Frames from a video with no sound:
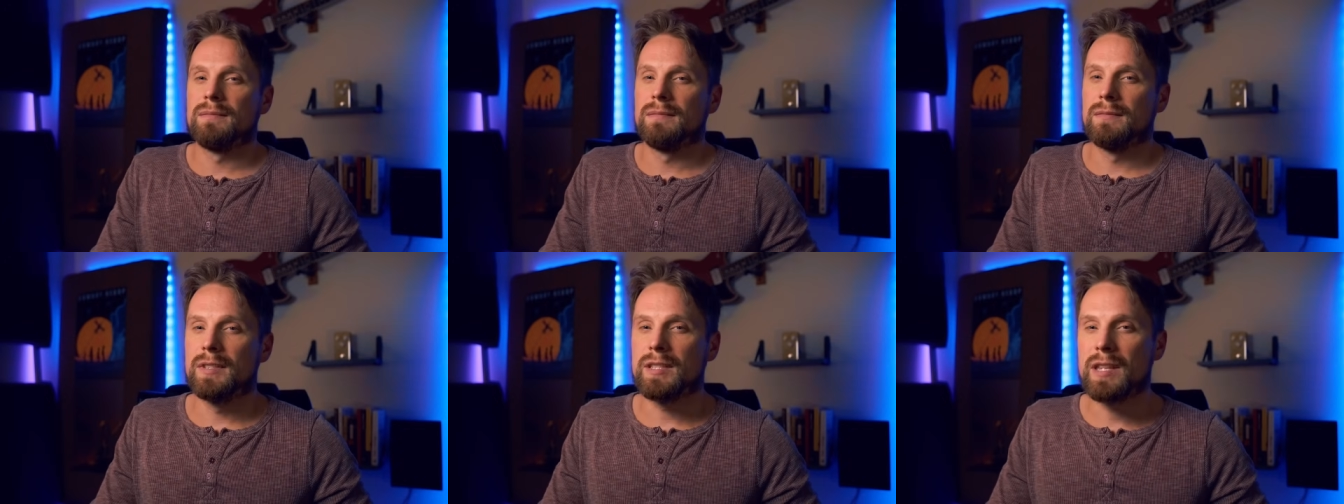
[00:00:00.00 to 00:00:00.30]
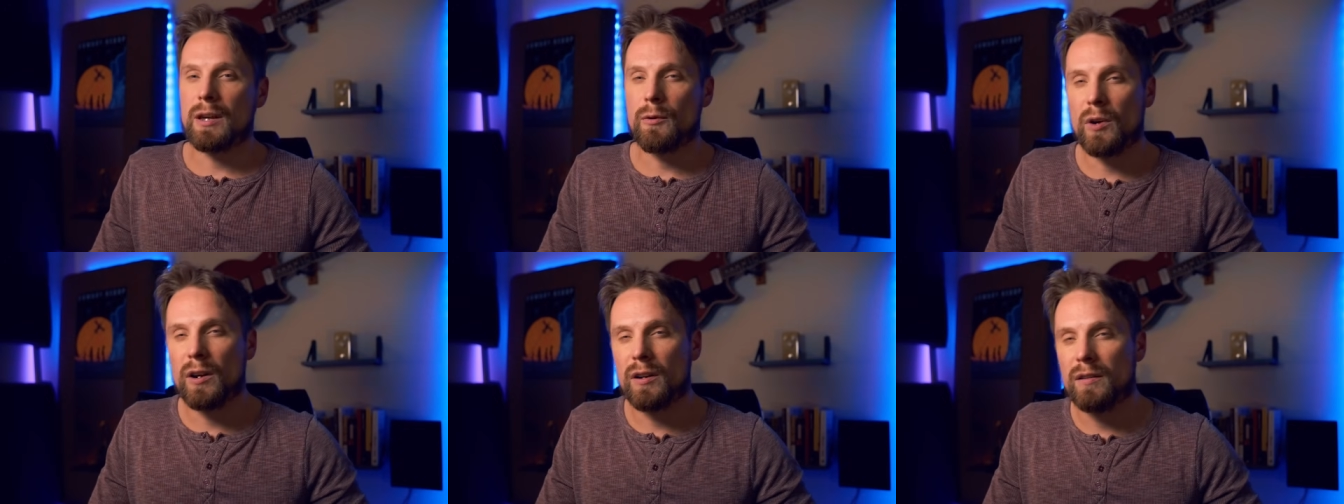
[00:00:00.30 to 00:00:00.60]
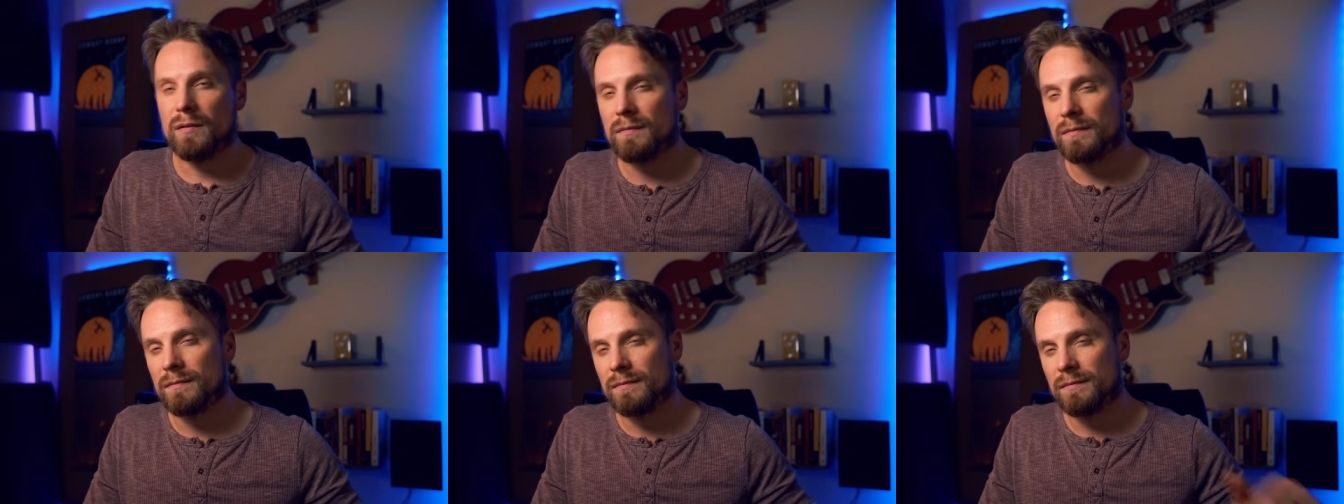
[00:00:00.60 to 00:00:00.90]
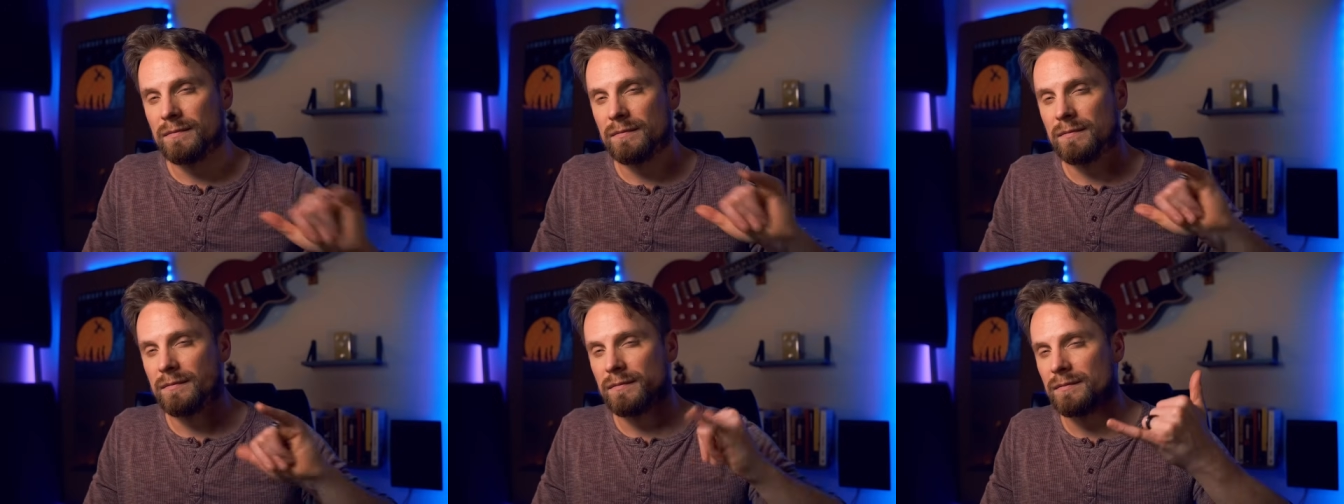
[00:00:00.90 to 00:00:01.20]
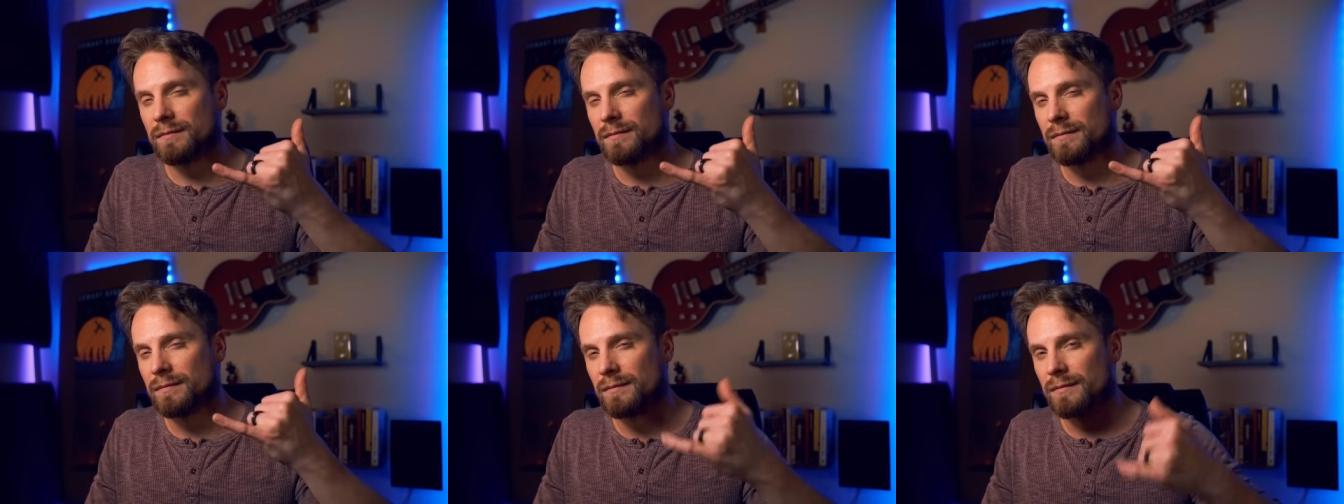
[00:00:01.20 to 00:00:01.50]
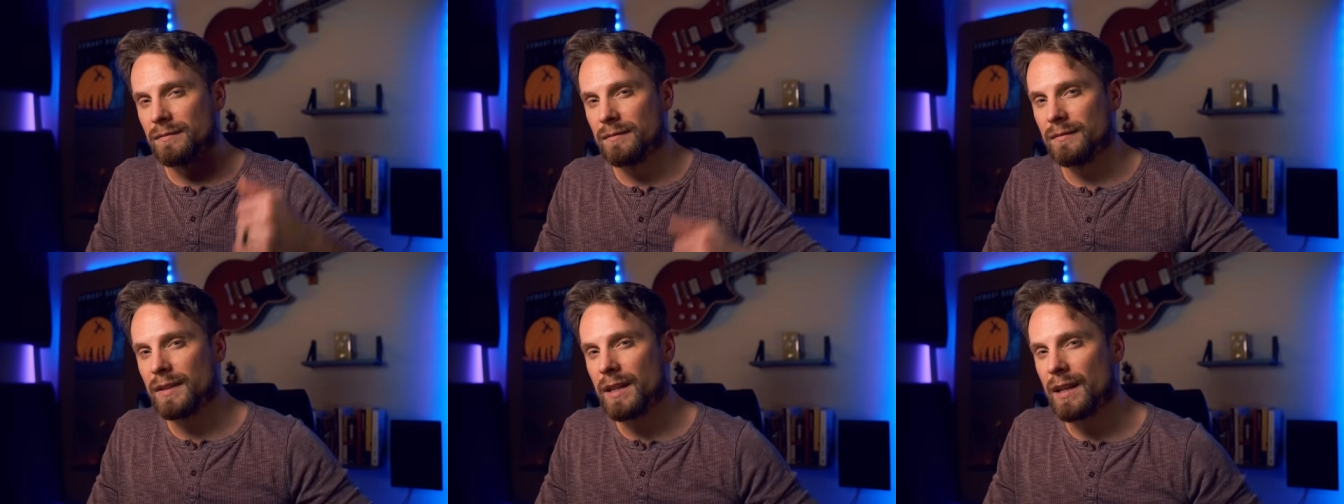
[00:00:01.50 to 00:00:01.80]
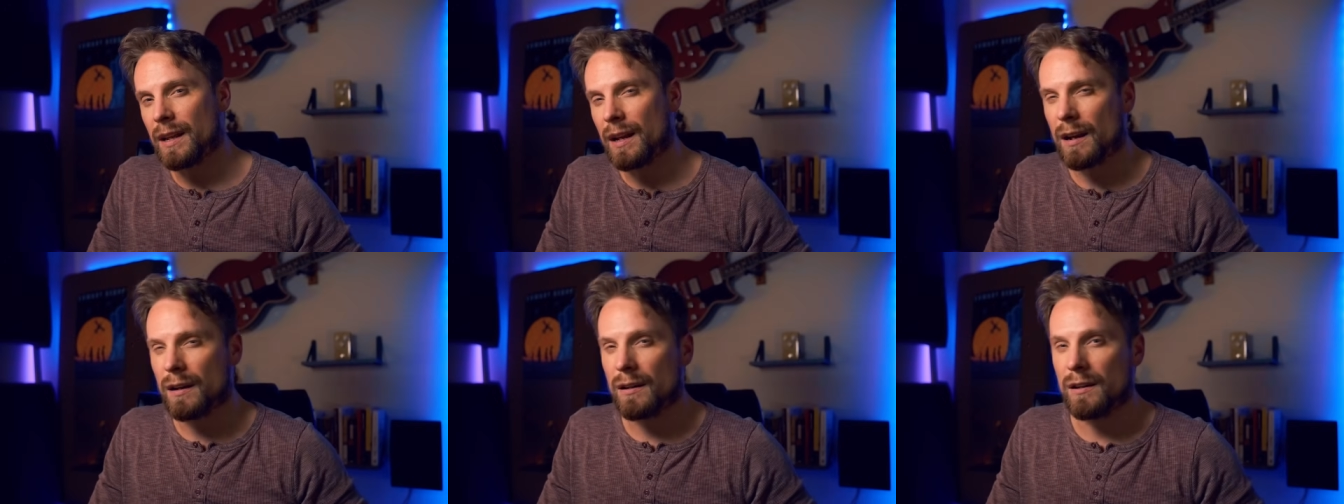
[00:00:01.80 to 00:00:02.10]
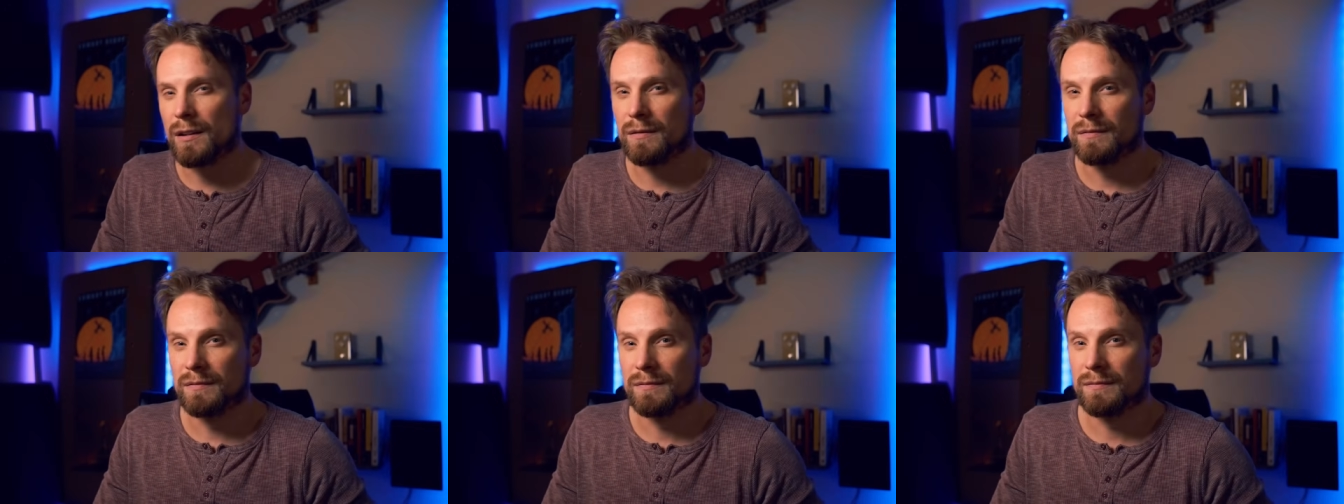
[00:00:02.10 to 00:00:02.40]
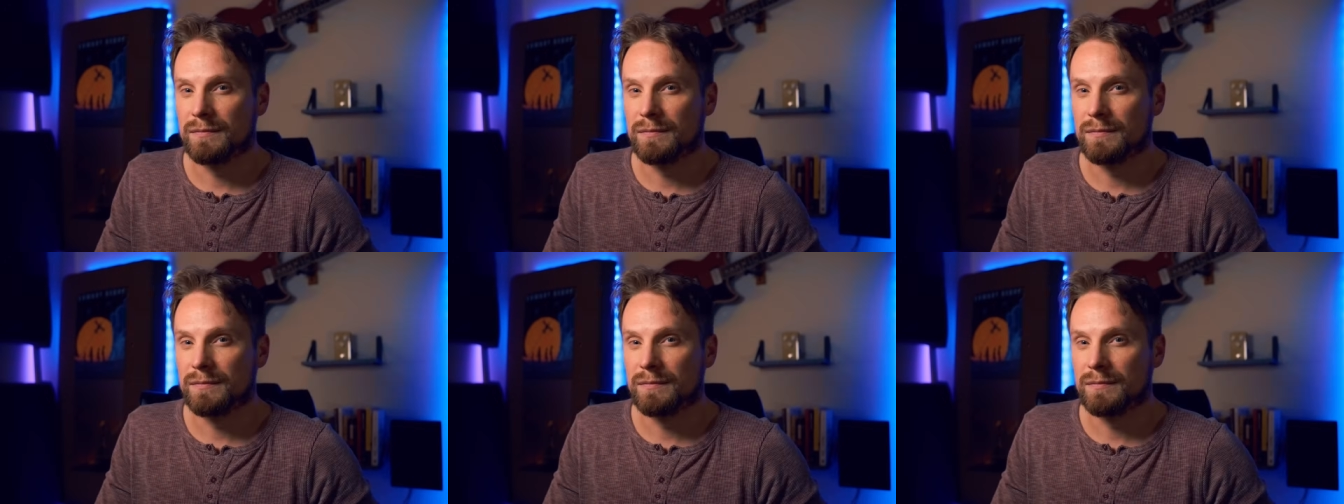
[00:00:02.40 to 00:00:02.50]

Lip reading: Stay weird. Get out of here.